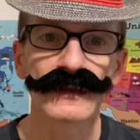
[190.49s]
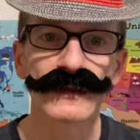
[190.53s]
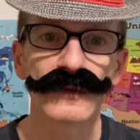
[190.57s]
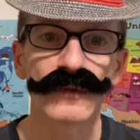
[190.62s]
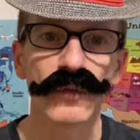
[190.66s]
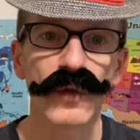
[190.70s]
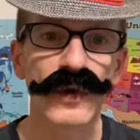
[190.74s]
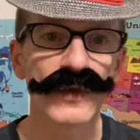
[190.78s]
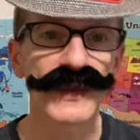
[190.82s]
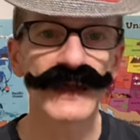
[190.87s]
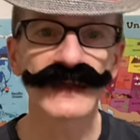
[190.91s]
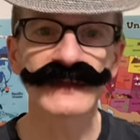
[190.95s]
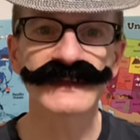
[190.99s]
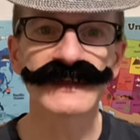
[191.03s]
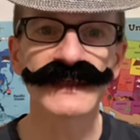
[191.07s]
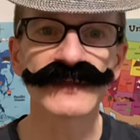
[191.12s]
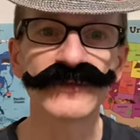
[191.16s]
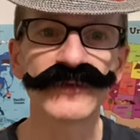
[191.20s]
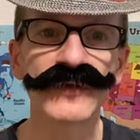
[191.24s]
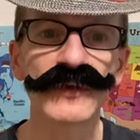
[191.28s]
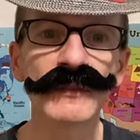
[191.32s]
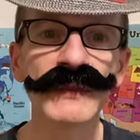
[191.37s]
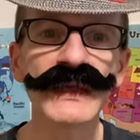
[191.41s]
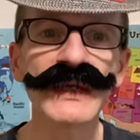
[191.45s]
Well, that's
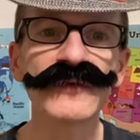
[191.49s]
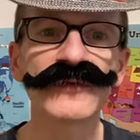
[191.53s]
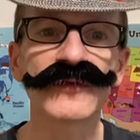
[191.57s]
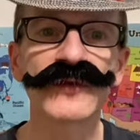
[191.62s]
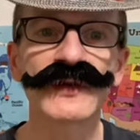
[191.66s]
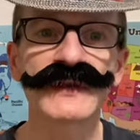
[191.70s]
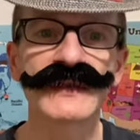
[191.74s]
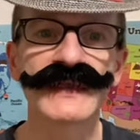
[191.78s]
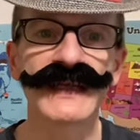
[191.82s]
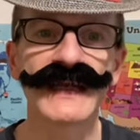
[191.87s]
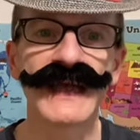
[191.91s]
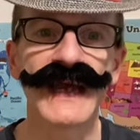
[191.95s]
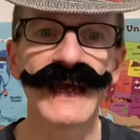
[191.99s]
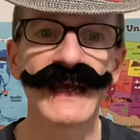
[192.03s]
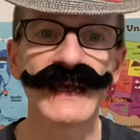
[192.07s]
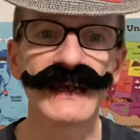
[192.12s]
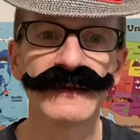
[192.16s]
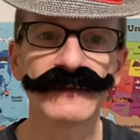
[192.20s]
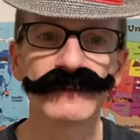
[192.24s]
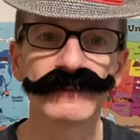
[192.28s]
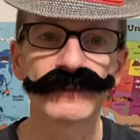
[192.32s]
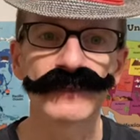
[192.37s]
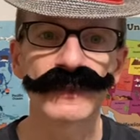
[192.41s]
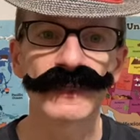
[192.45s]
it for me for
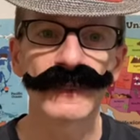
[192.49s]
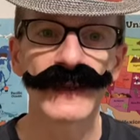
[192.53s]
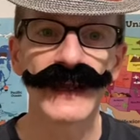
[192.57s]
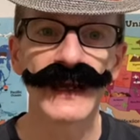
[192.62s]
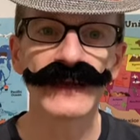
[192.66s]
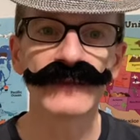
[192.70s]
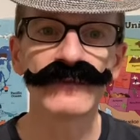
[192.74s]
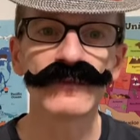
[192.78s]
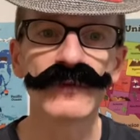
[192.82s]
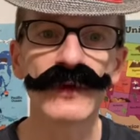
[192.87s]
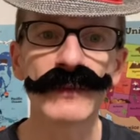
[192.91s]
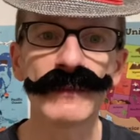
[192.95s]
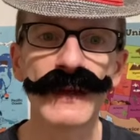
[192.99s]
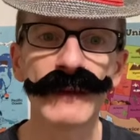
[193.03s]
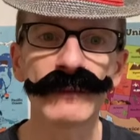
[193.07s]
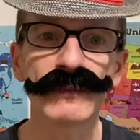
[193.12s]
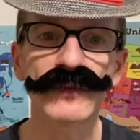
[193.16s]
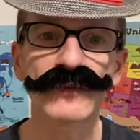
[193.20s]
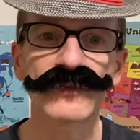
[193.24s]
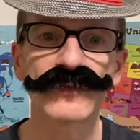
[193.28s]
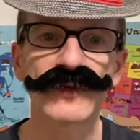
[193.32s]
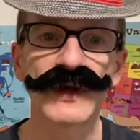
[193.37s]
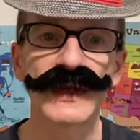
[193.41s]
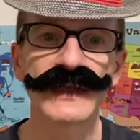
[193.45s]
today. And
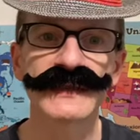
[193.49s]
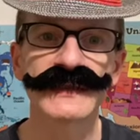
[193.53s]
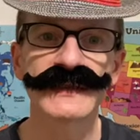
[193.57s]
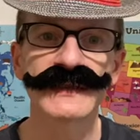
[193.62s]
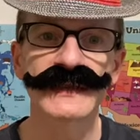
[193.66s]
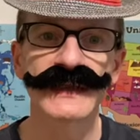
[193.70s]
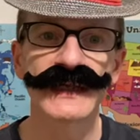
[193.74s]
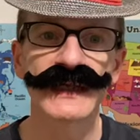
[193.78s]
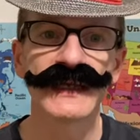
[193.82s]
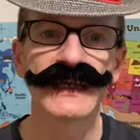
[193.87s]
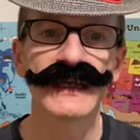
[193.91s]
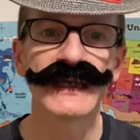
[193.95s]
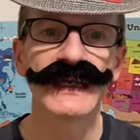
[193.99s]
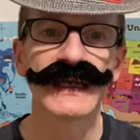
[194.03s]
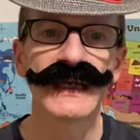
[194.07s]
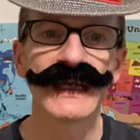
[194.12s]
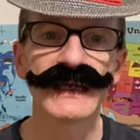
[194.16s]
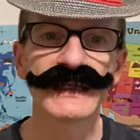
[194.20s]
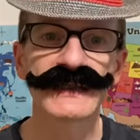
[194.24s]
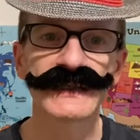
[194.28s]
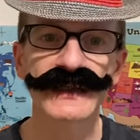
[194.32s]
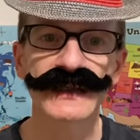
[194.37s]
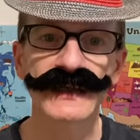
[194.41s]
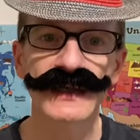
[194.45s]
remember, friends,
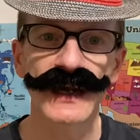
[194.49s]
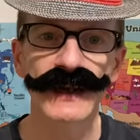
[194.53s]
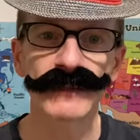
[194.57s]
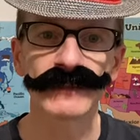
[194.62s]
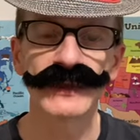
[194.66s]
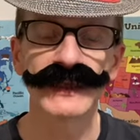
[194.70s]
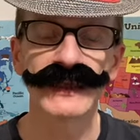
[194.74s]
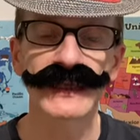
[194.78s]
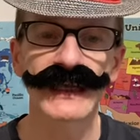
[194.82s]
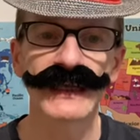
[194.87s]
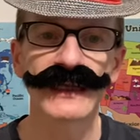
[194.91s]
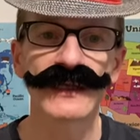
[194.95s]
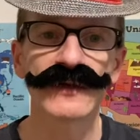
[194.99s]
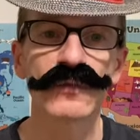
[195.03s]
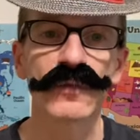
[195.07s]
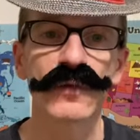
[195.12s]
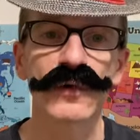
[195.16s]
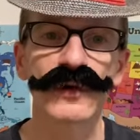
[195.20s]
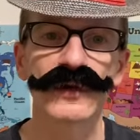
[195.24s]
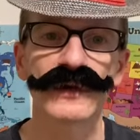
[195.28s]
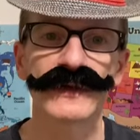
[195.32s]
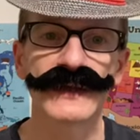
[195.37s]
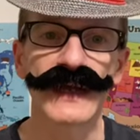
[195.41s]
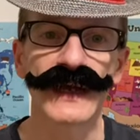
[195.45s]
it's a complicated
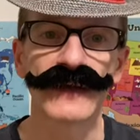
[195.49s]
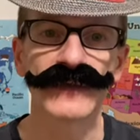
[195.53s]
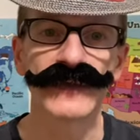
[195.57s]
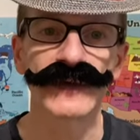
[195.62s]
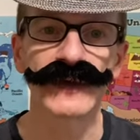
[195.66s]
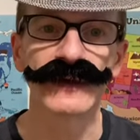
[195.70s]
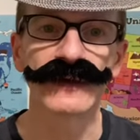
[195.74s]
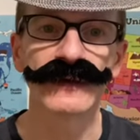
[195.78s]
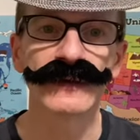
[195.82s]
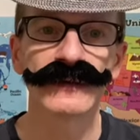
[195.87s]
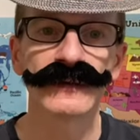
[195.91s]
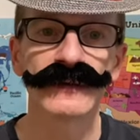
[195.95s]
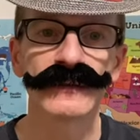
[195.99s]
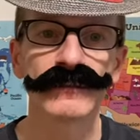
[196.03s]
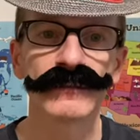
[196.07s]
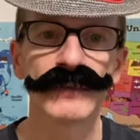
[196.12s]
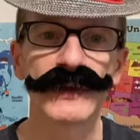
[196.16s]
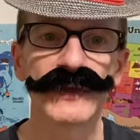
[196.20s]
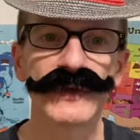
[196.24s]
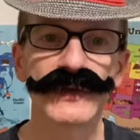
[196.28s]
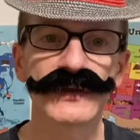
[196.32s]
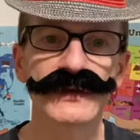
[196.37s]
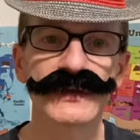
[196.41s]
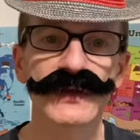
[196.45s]
world out there,
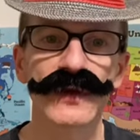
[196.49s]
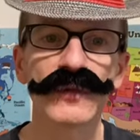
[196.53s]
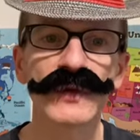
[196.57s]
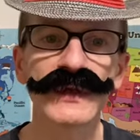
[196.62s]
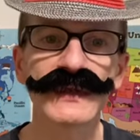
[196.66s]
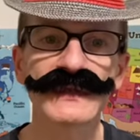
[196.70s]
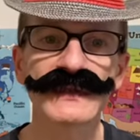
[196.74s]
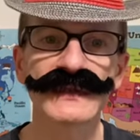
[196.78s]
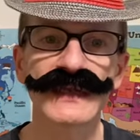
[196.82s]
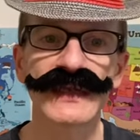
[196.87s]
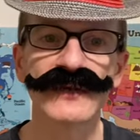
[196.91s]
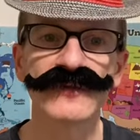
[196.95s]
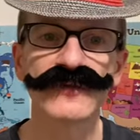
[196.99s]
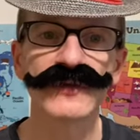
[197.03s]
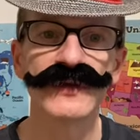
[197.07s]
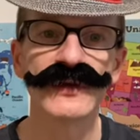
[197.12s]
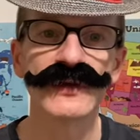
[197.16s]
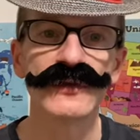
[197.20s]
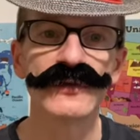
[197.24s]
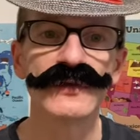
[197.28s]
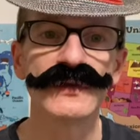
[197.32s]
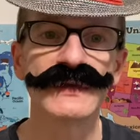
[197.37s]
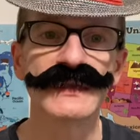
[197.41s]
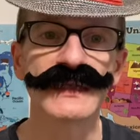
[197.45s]
but there's always safe
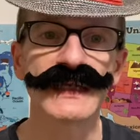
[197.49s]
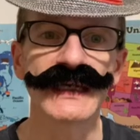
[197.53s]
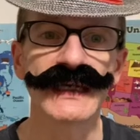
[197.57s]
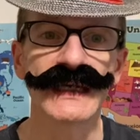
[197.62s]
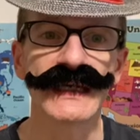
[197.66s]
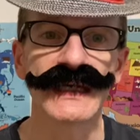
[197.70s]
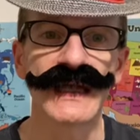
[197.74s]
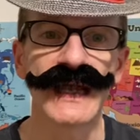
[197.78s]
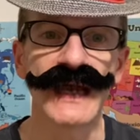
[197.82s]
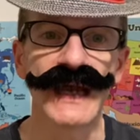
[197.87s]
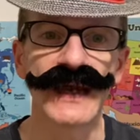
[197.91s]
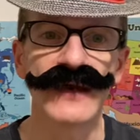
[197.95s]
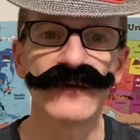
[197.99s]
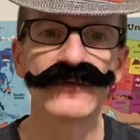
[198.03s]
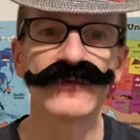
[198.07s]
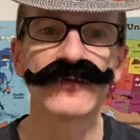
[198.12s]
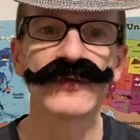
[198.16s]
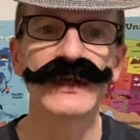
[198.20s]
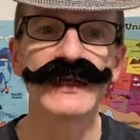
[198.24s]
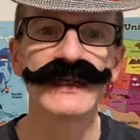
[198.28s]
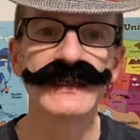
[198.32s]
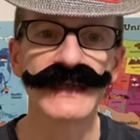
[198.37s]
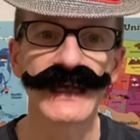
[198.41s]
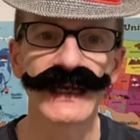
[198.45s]
news in
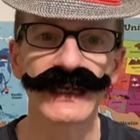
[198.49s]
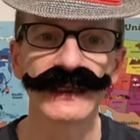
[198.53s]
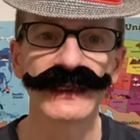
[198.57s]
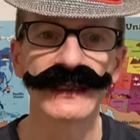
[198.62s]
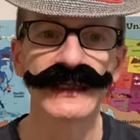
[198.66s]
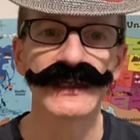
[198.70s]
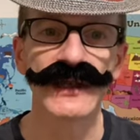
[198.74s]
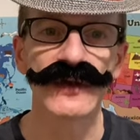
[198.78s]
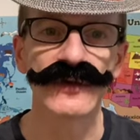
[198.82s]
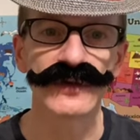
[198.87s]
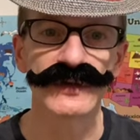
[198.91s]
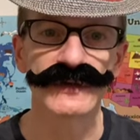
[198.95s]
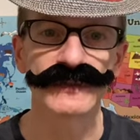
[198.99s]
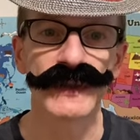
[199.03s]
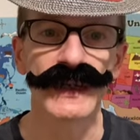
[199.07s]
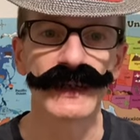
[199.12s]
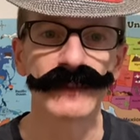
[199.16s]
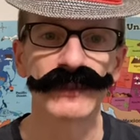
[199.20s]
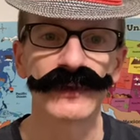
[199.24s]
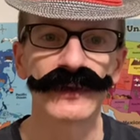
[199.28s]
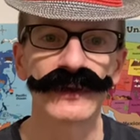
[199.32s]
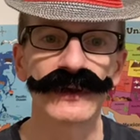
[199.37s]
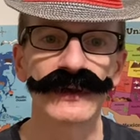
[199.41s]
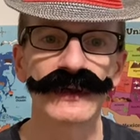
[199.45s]
every daily
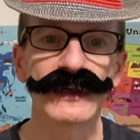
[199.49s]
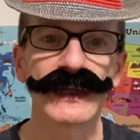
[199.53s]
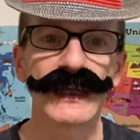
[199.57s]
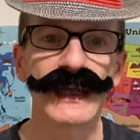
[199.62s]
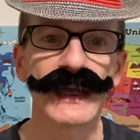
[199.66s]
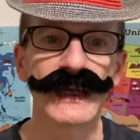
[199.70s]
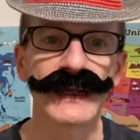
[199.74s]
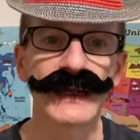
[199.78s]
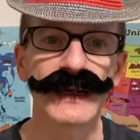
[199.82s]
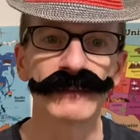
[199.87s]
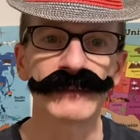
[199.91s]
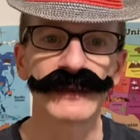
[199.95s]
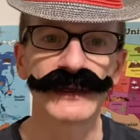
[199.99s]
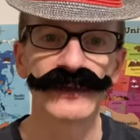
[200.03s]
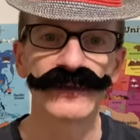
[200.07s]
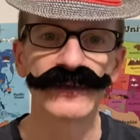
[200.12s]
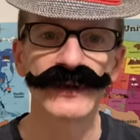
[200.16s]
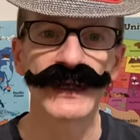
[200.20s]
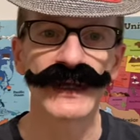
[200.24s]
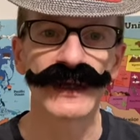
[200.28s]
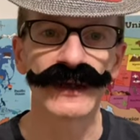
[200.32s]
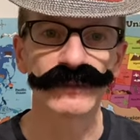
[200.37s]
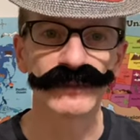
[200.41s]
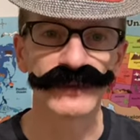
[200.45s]
newspaper, and I'm here
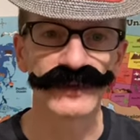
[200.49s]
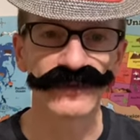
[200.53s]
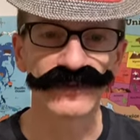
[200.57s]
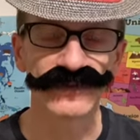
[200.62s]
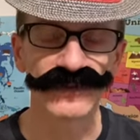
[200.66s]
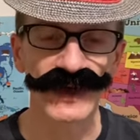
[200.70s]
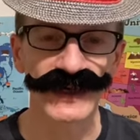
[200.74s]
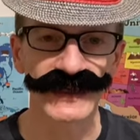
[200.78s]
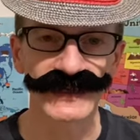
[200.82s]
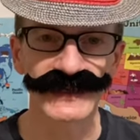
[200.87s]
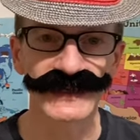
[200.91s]
to help you find